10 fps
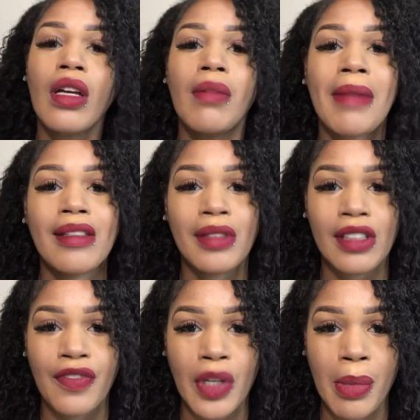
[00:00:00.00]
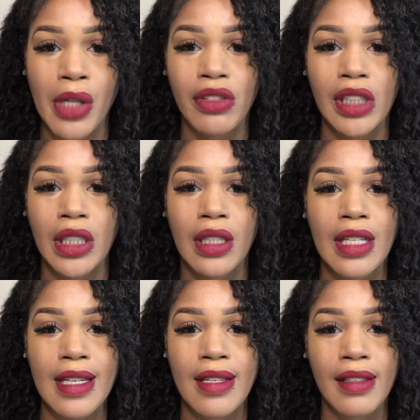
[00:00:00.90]
my specific person
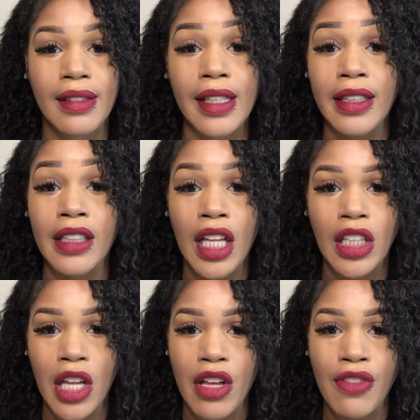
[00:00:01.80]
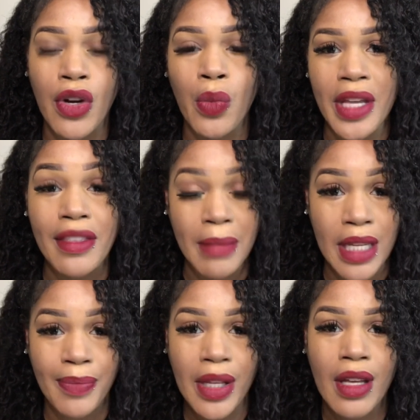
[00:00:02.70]
is in love with me.
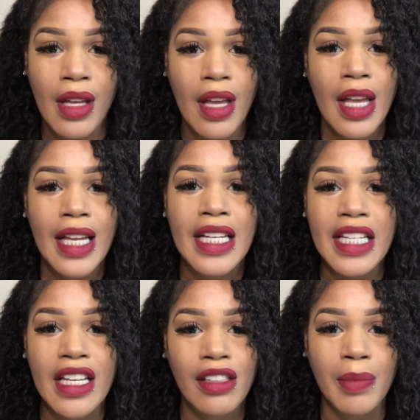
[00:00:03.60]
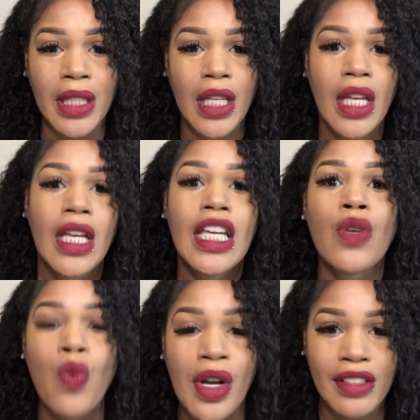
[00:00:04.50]
He needs me. He
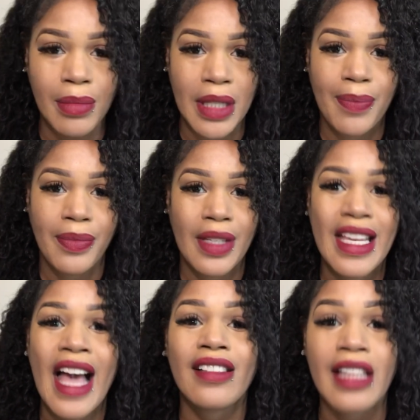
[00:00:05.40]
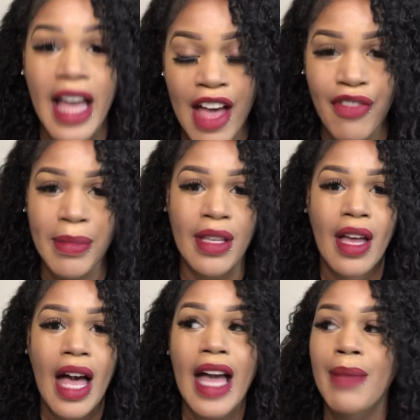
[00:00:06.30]
wants me. He has to have me.
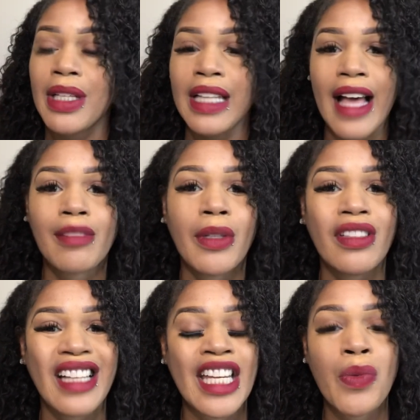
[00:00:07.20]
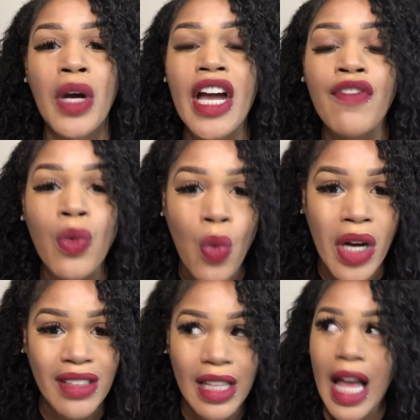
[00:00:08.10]
I am the last person that he will ever
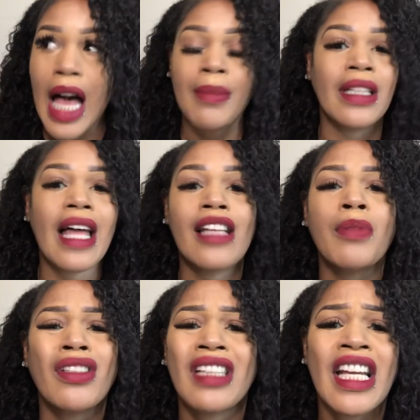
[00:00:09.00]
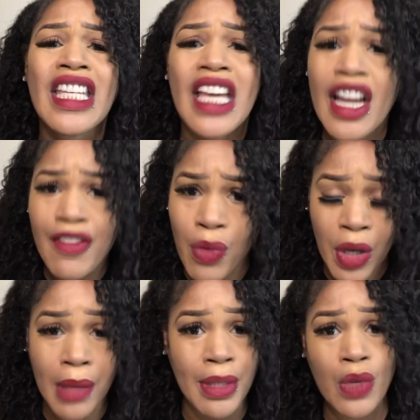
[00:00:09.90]
want. I am the last person that he ever want
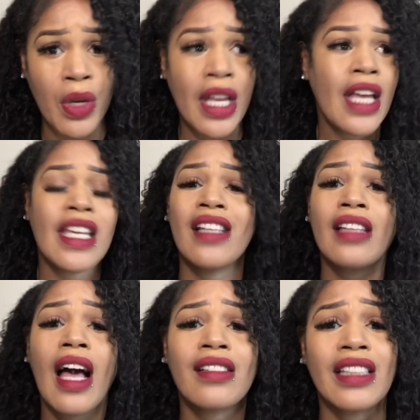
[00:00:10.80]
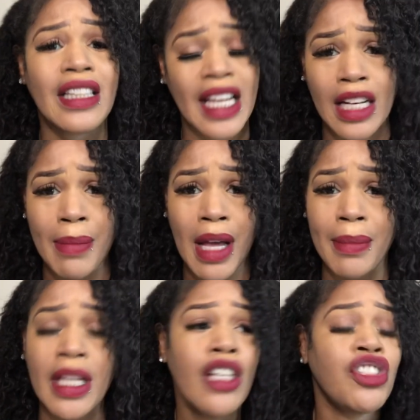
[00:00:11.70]
to be with. He is constantly thinking about
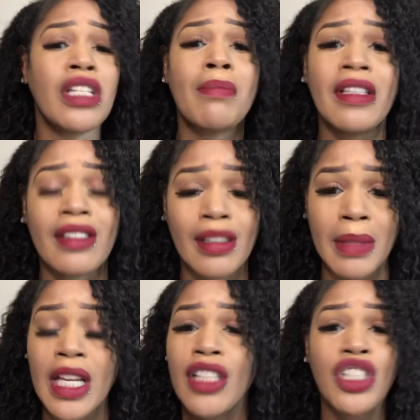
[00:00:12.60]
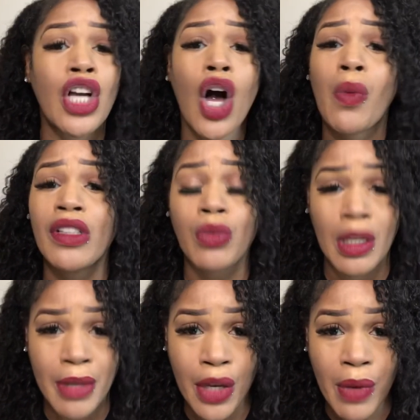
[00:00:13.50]
me. She misses me. She always want to
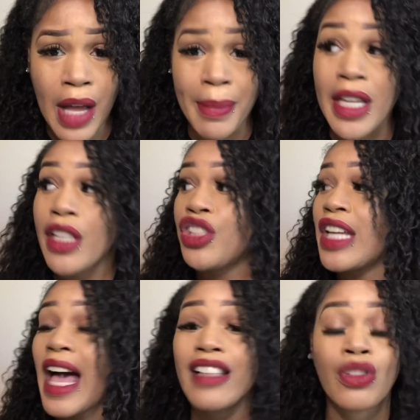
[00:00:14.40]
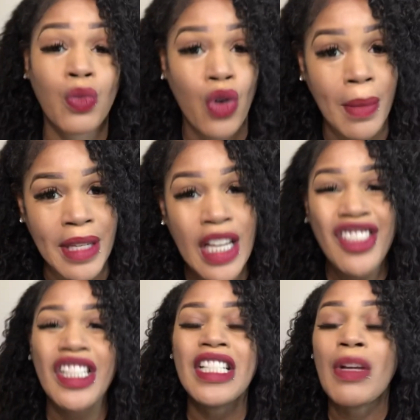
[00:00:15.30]
be around me. She has to want me.
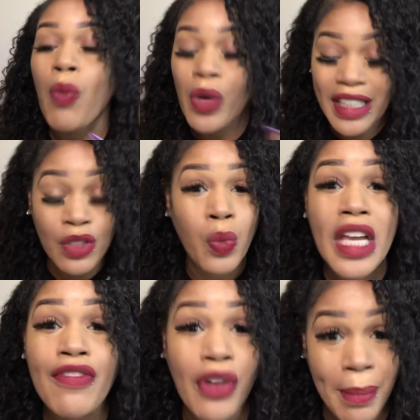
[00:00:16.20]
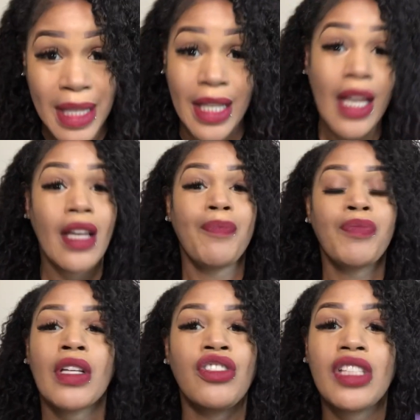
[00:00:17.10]
She is weak for me.
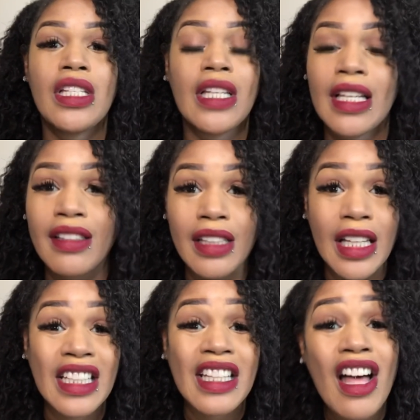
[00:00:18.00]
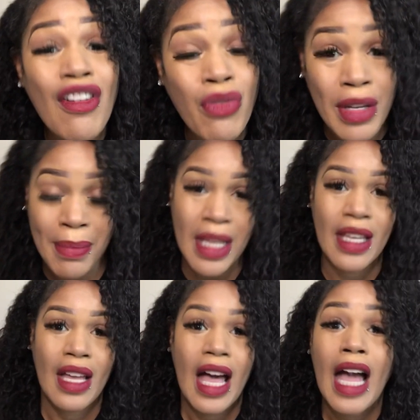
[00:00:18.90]
She is in love with
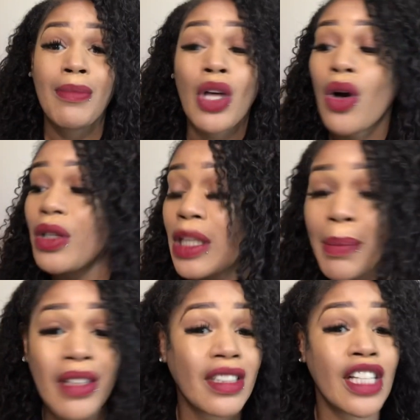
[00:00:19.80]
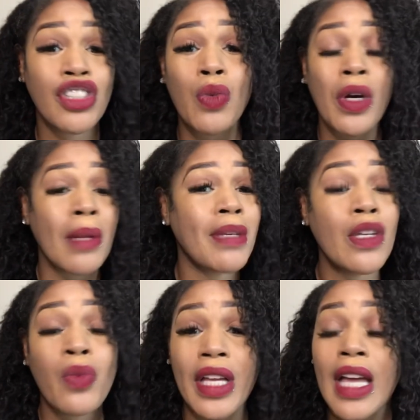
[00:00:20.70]
me. I am the only person that she want to be
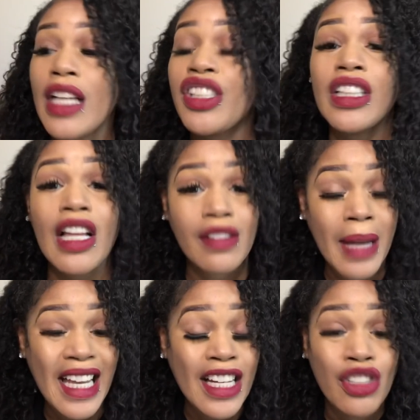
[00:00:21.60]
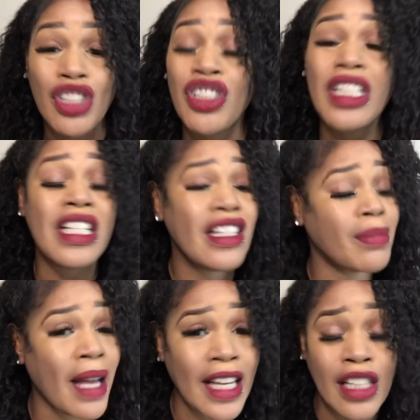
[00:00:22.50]
with. She loves my energy. She needs
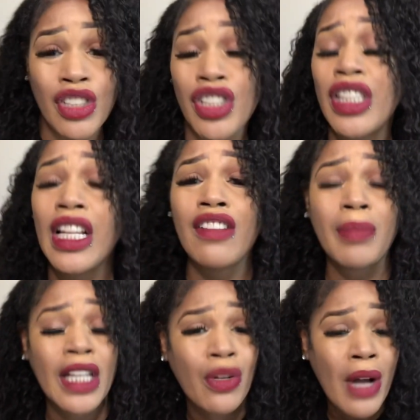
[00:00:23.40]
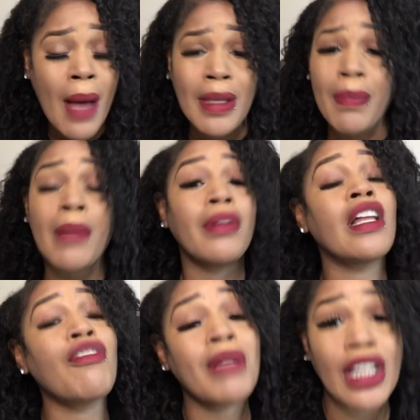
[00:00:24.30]
my energy. She loves being around me. People
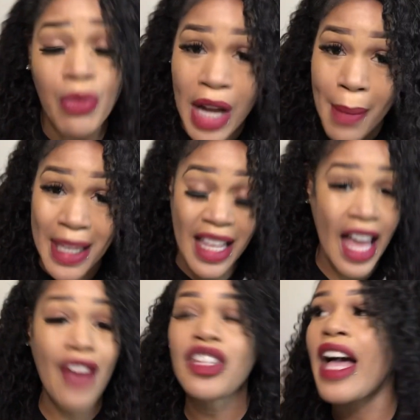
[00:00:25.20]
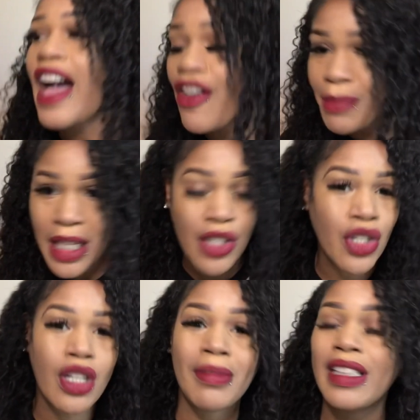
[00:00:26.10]
love being around me. They have to have me. You know
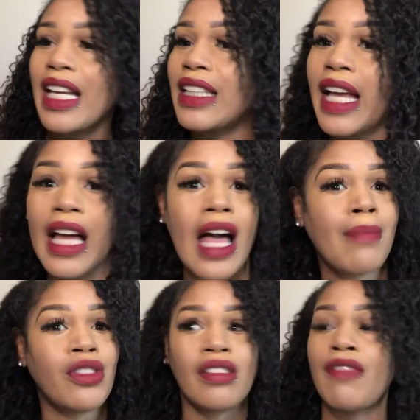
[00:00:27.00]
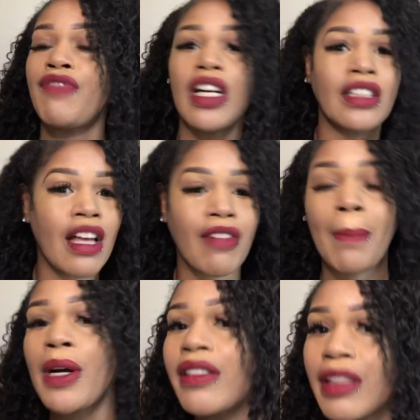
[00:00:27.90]
what I'm saying? Like, I'm just a fun, loving
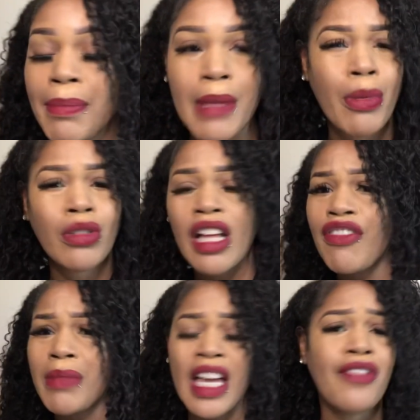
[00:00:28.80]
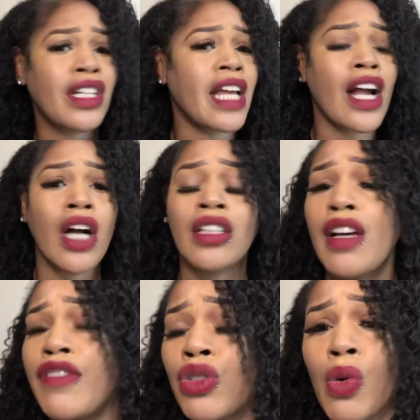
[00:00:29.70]
person. People love me. Every day our
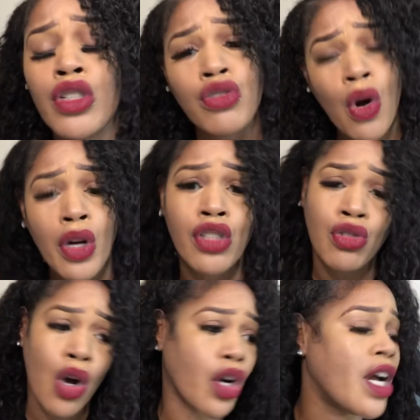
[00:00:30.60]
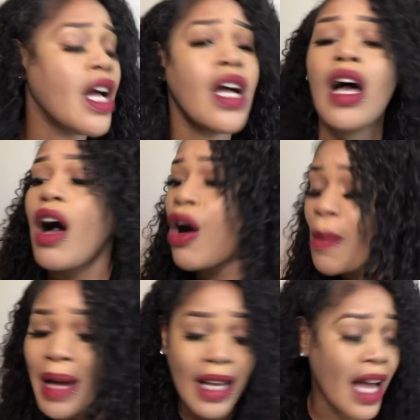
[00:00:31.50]
love is growing stronger and stronger. Oh
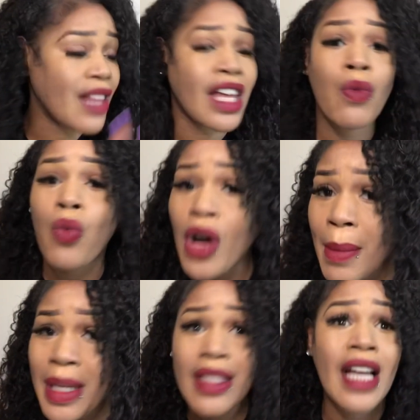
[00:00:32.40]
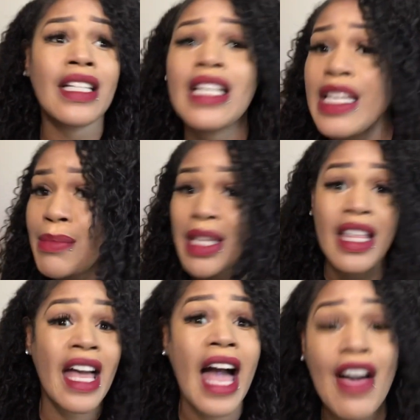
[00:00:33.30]
my God, they want me. They need me.
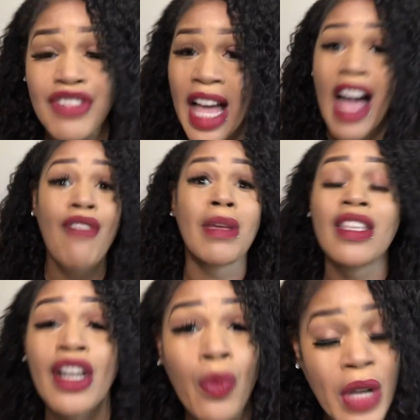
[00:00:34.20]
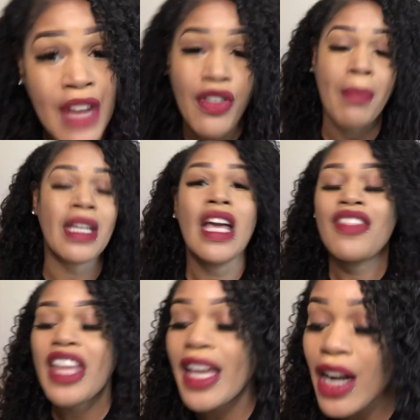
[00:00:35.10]
They have to have me. They're weak for me.
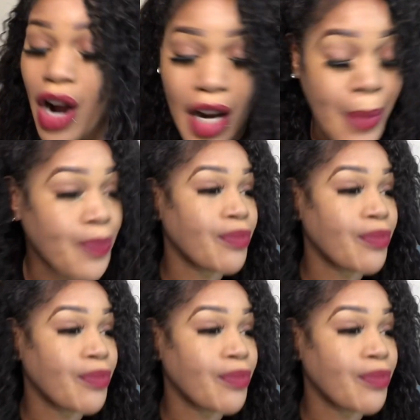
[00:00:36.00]
They are